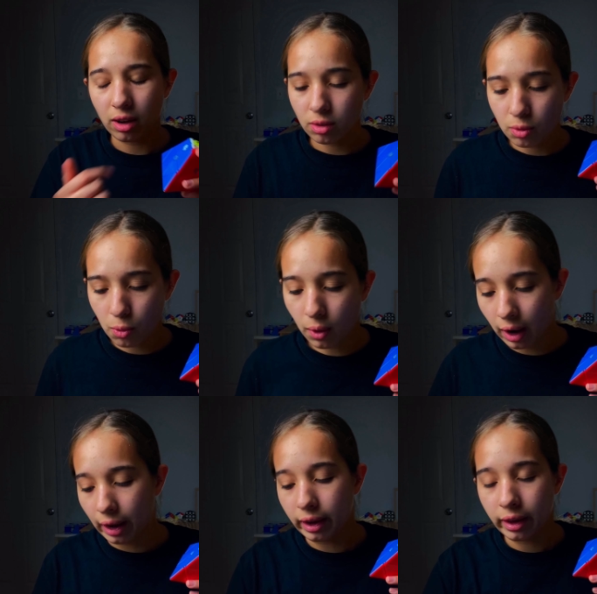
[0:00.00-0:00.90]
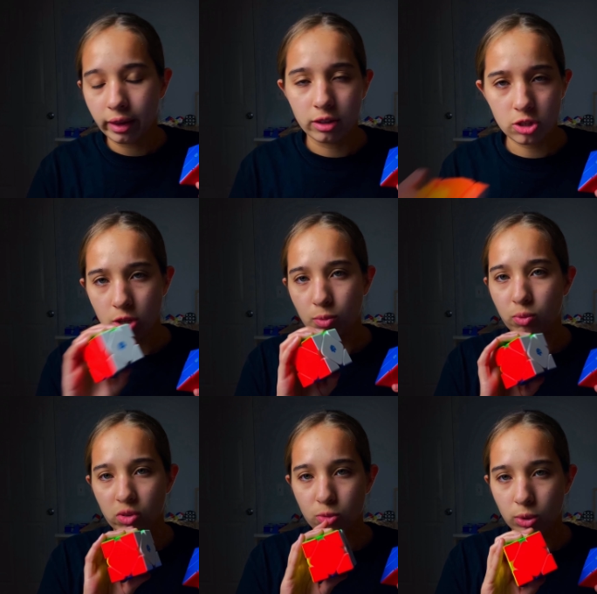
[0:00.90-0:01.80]
I don't know why. This cube
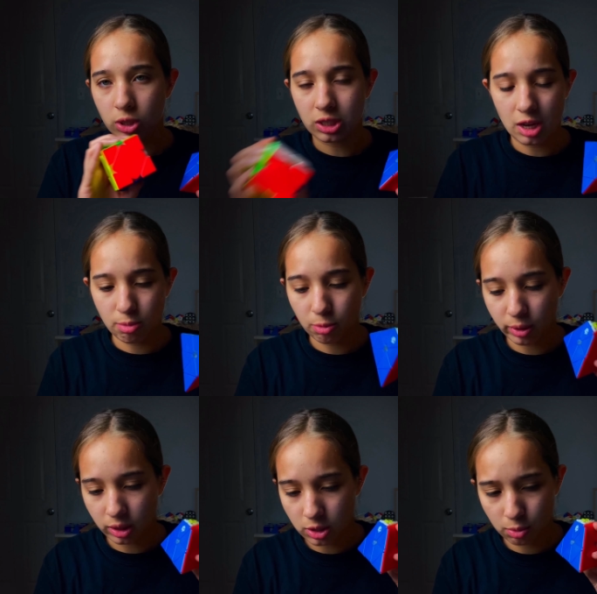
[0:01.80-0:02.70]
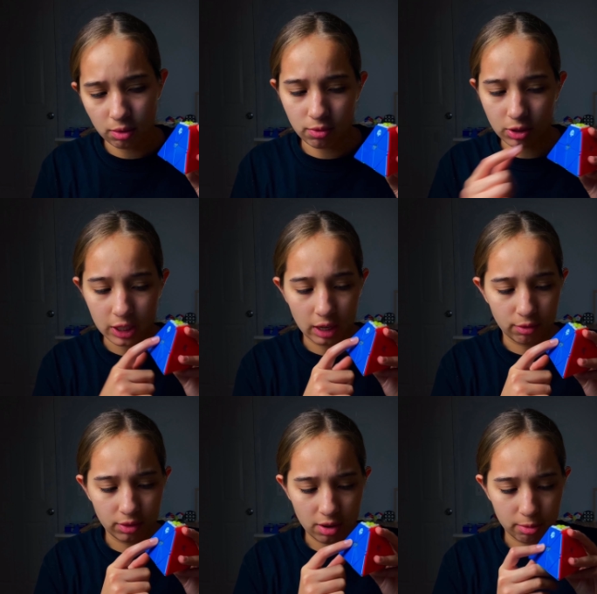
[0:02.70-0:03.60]
feels pretty stable, but this one feels kind
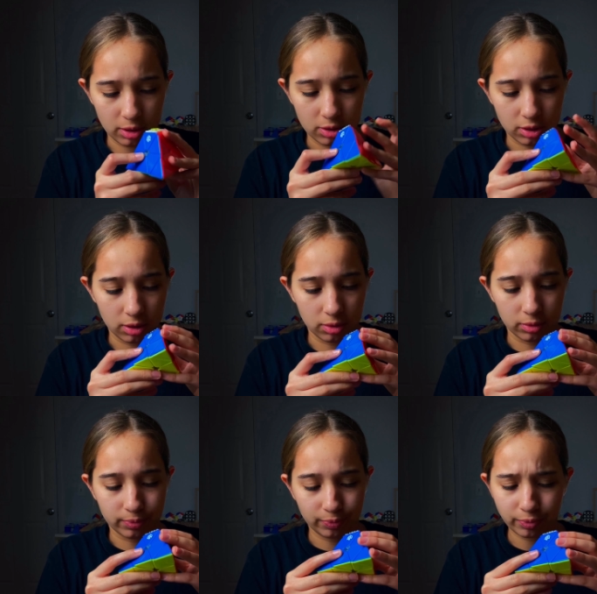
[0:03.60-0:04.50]
of floppy, so